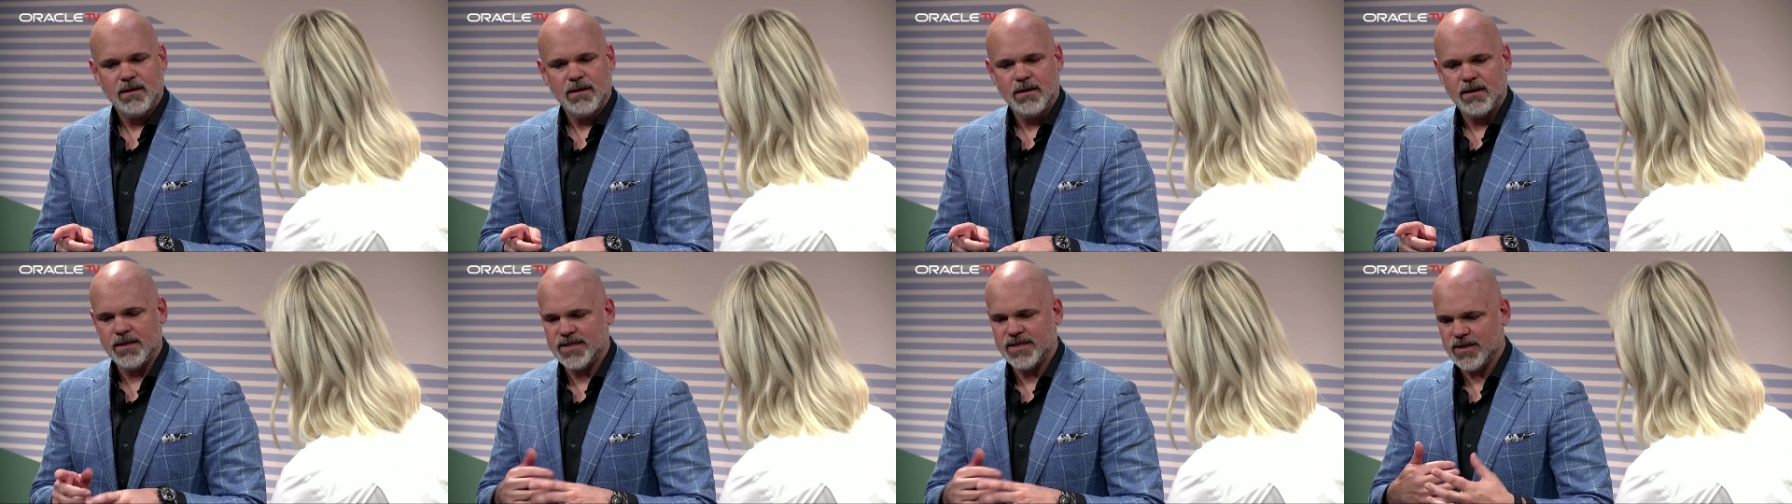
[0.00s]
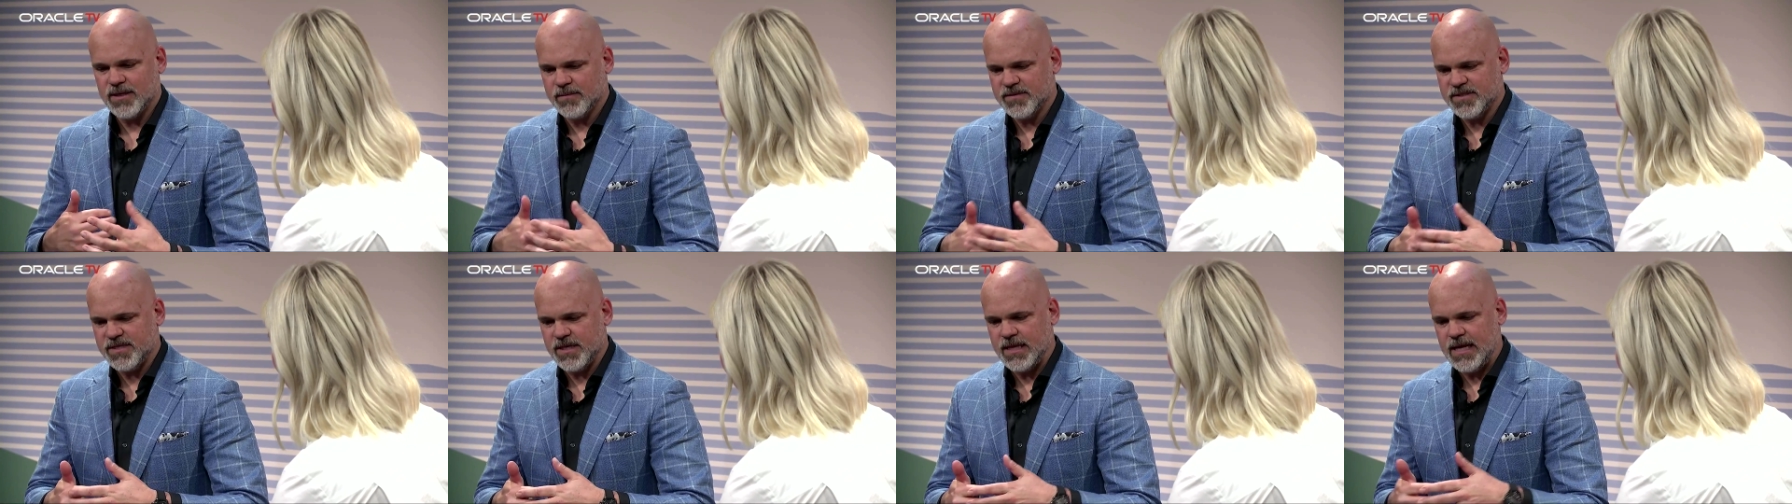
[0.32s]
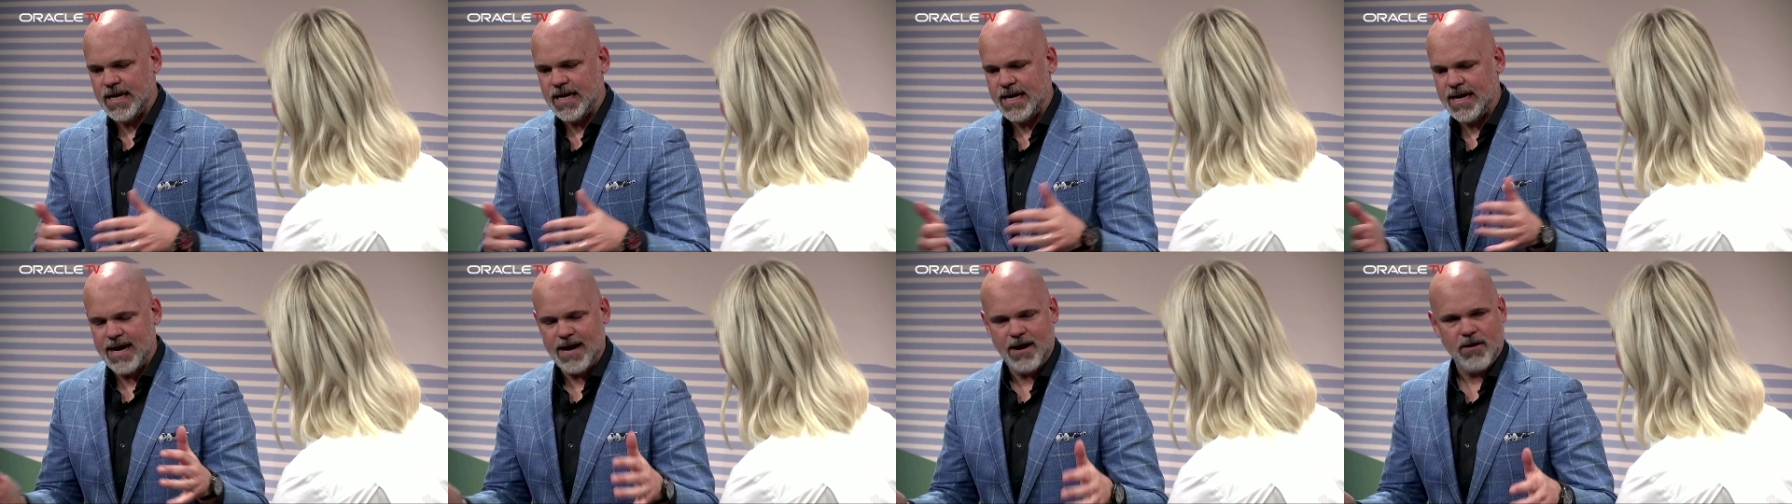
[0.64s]
in terms of the
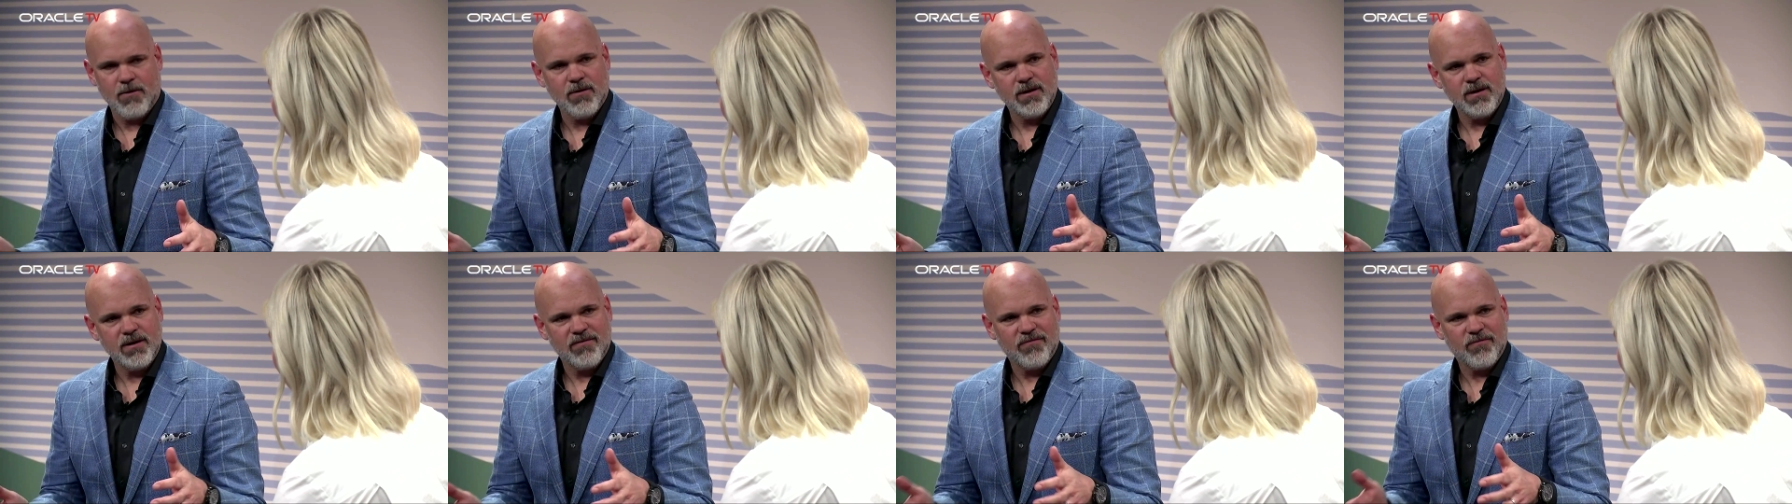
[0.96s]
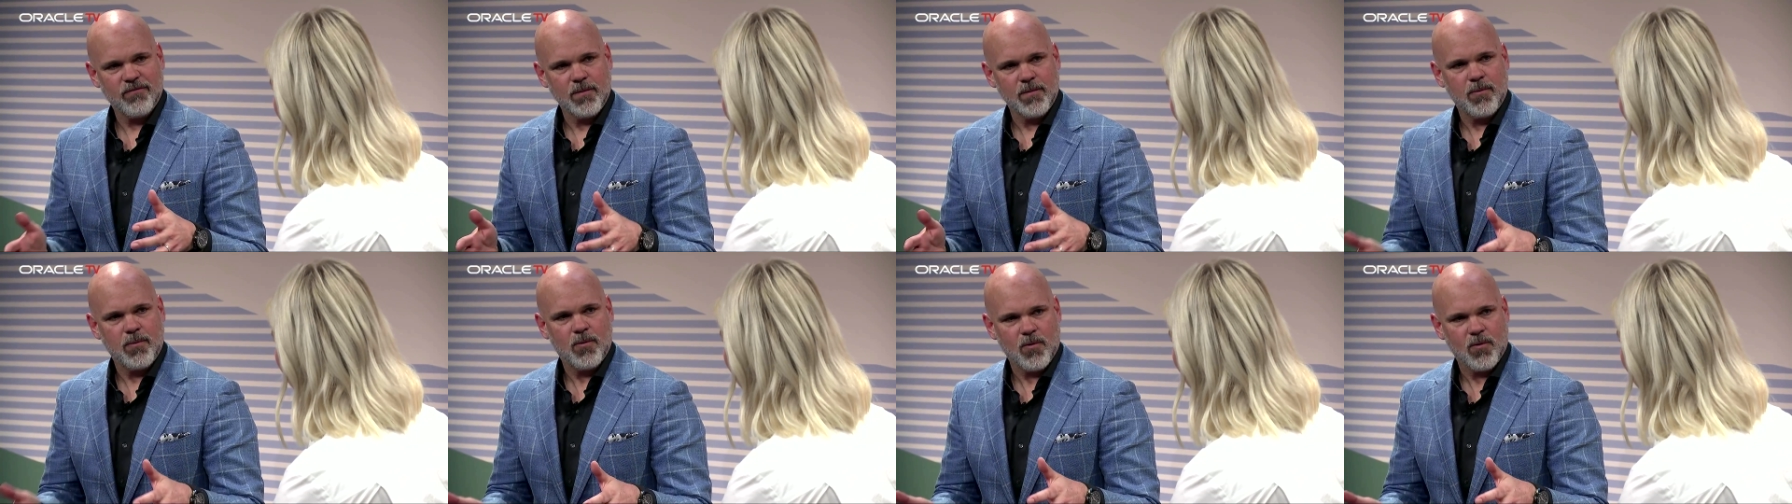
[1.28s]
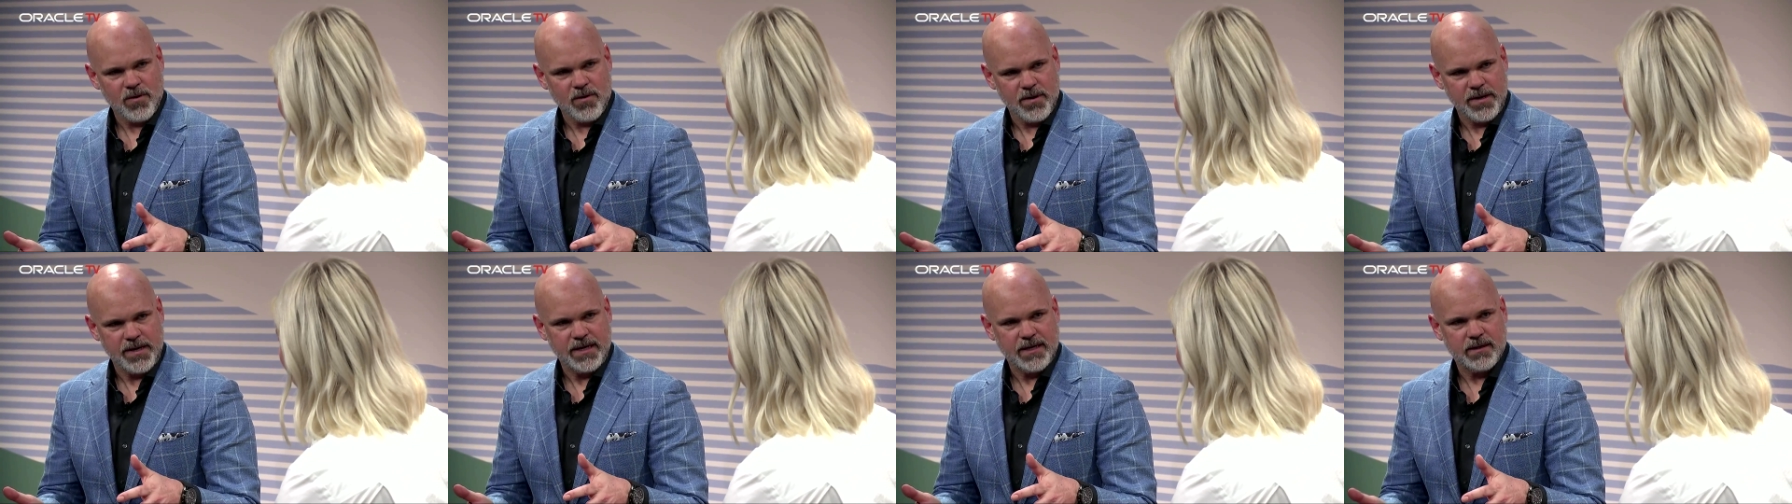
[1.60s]
narrative
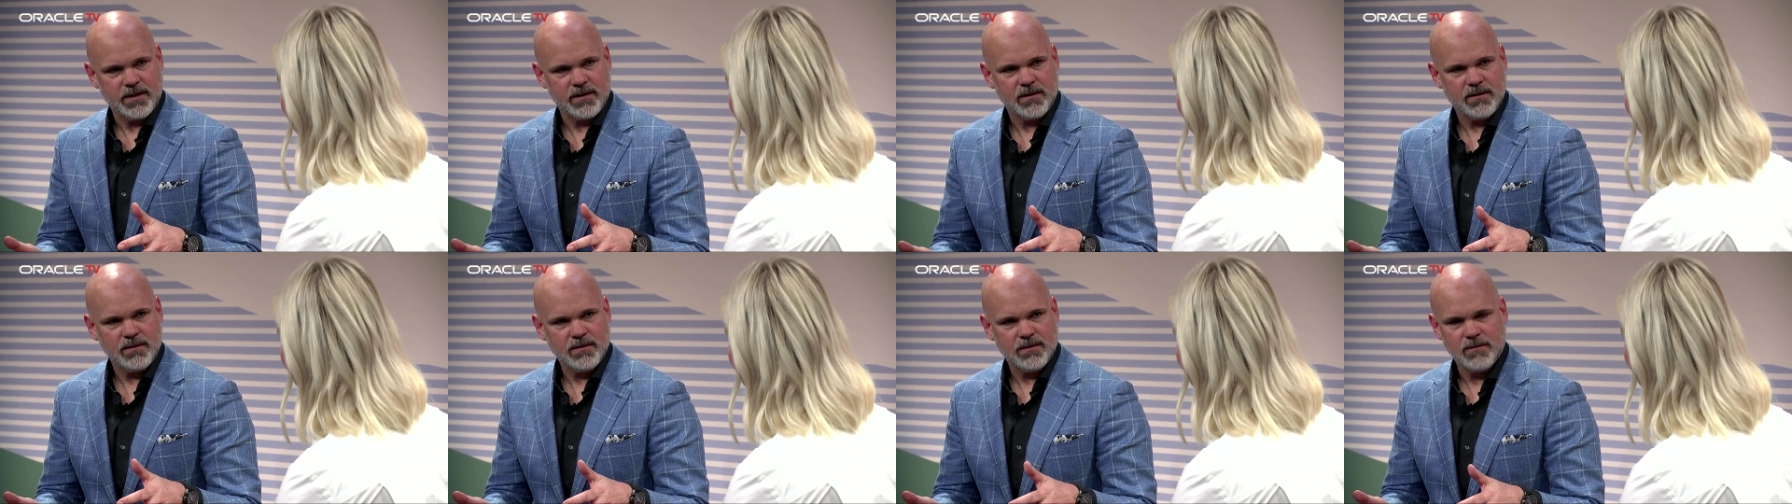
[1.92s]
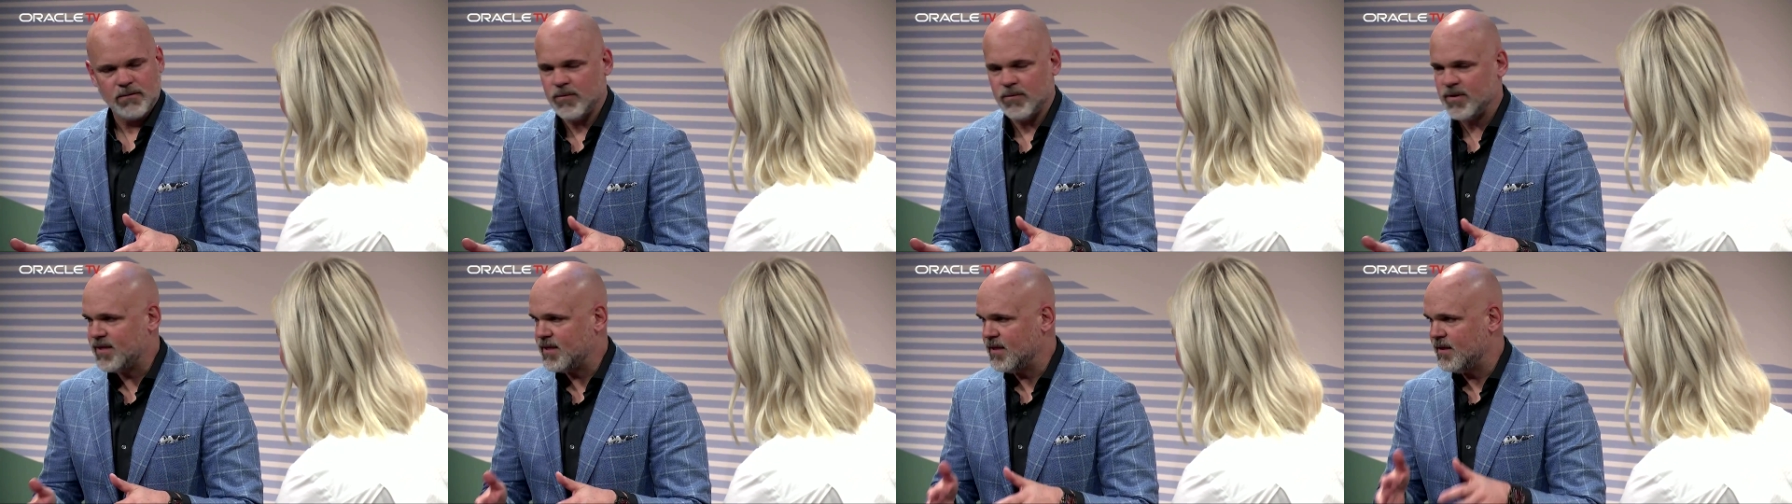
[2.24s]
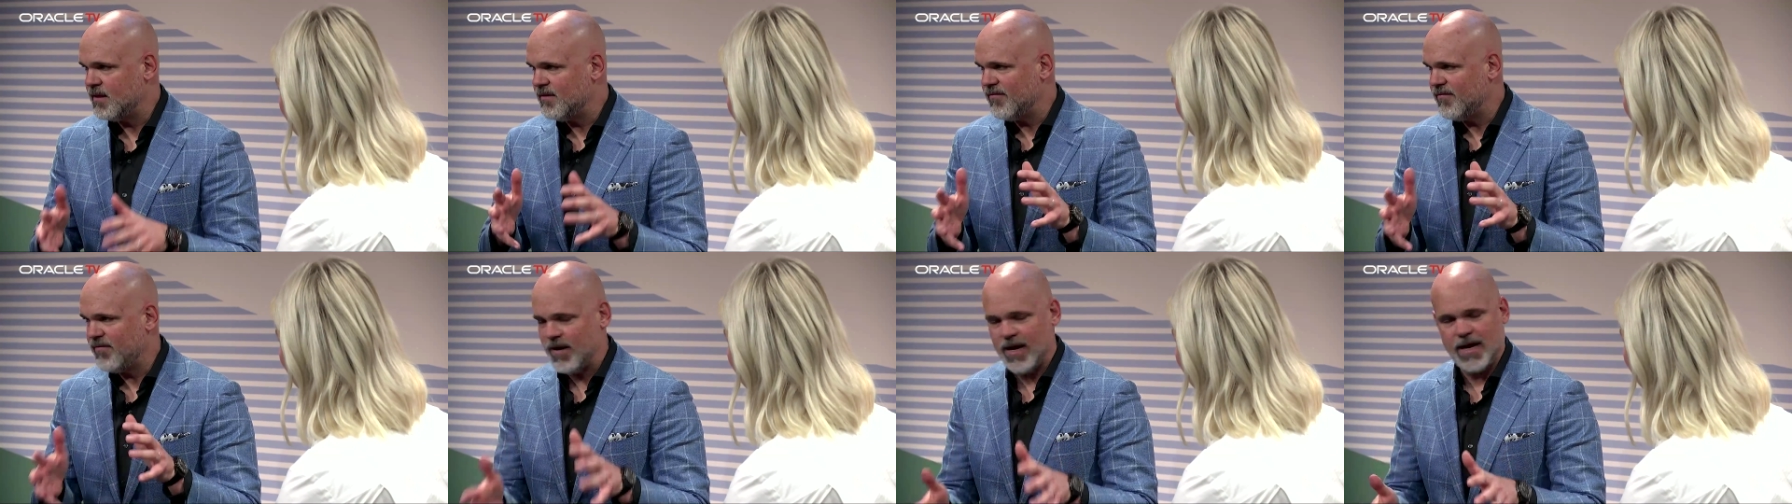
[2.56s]
reporting within
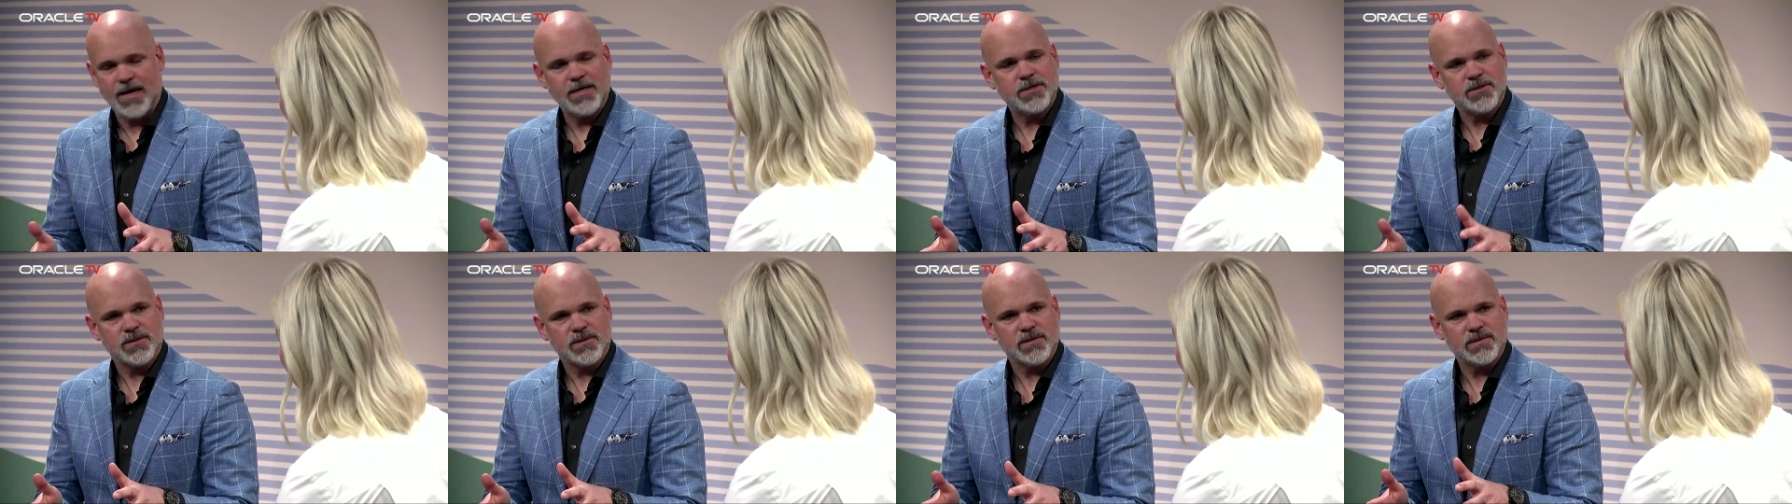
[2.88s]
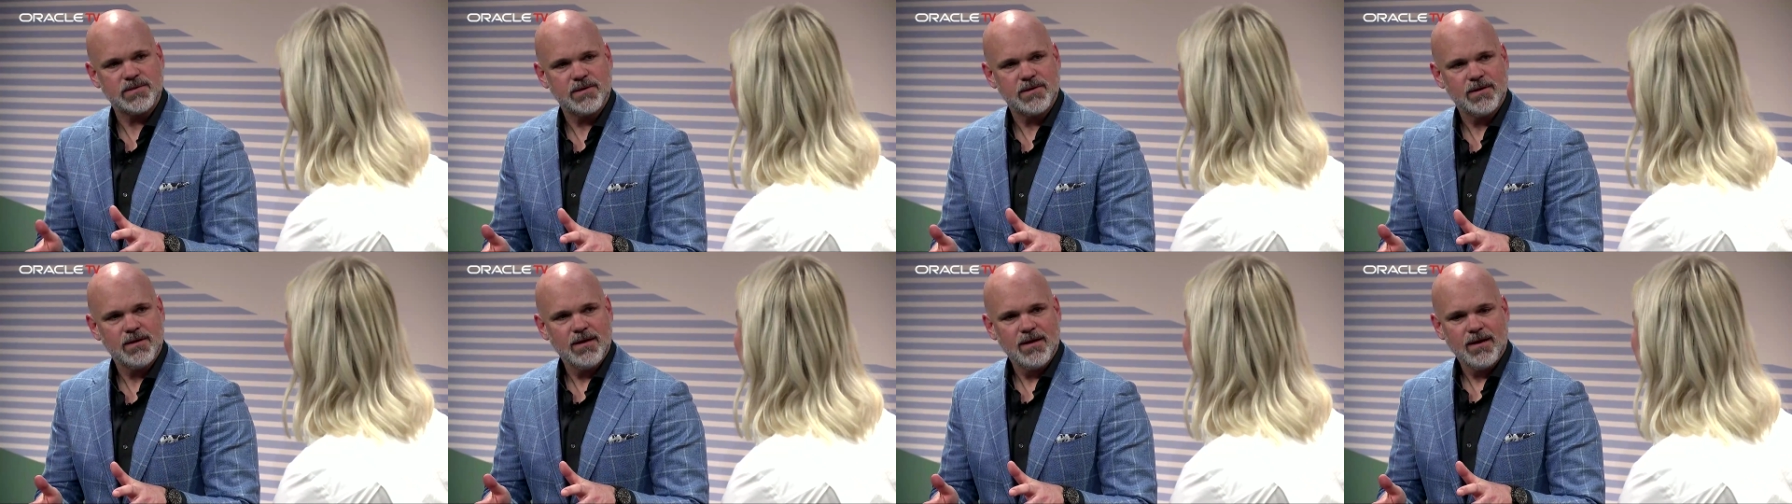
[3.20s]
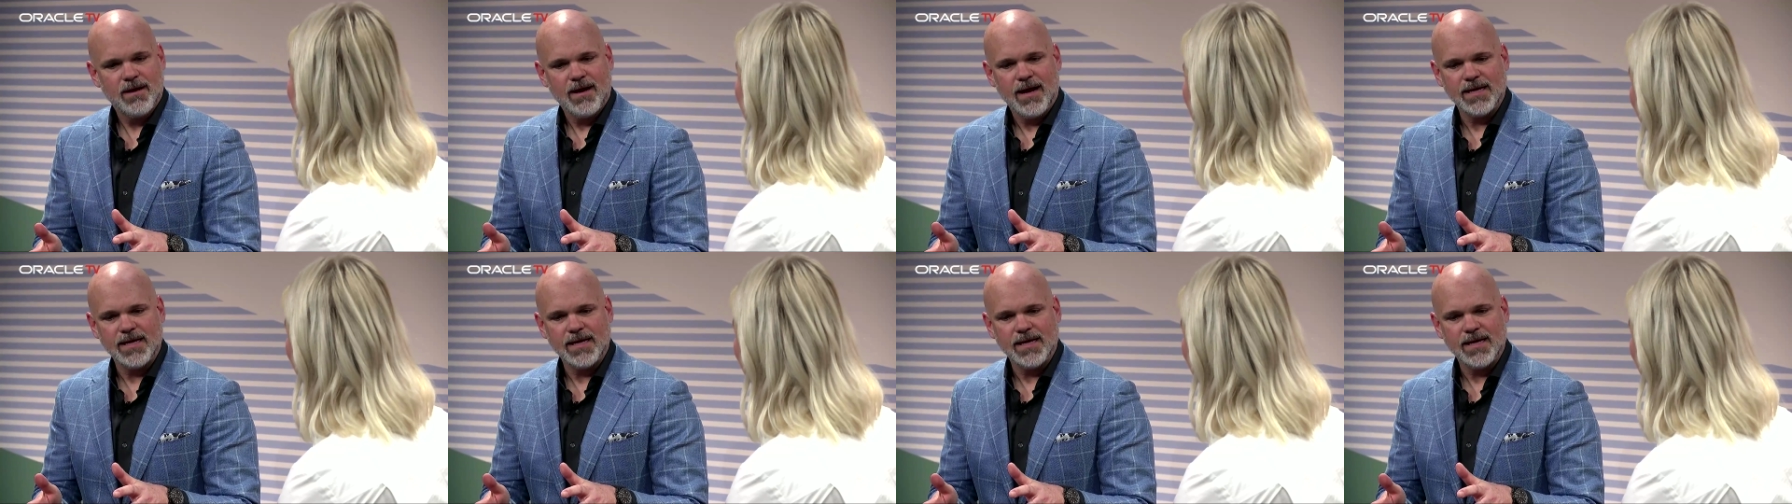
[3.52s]
the financials. Mm.